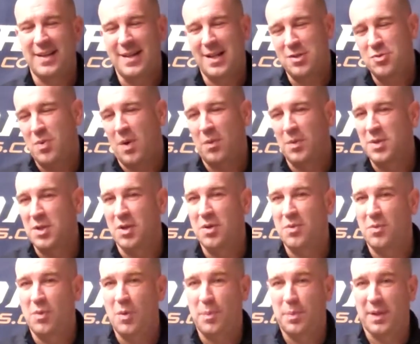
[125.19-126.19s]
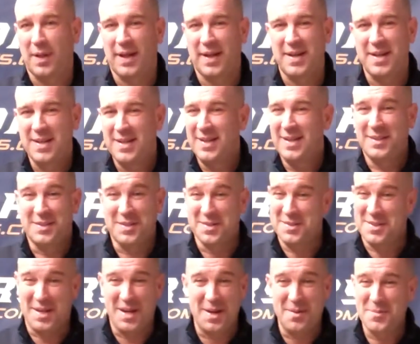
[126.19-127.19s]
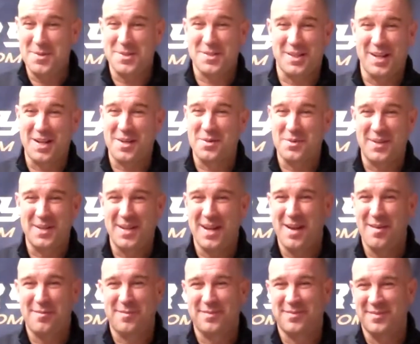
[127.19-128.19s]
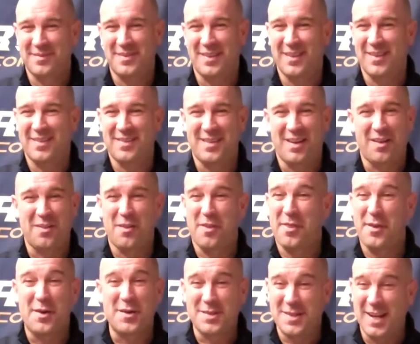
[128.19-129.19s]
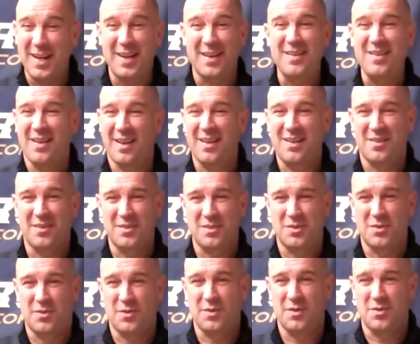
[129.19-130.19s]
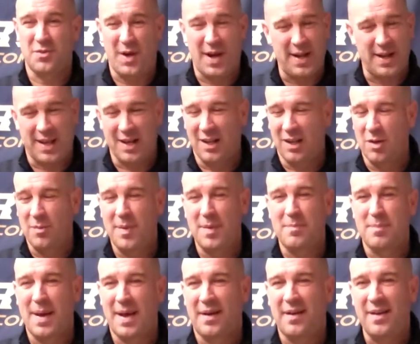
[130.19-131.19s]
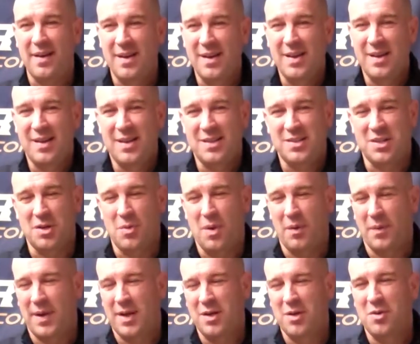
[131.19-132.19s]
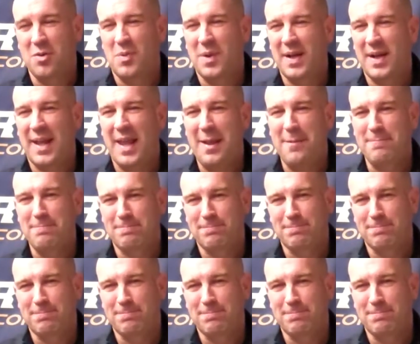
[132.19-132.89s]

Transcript: And that's what we'll do. We'll play this game just like we have the other 13, like try to get a little bit better, see what we can do to win the game.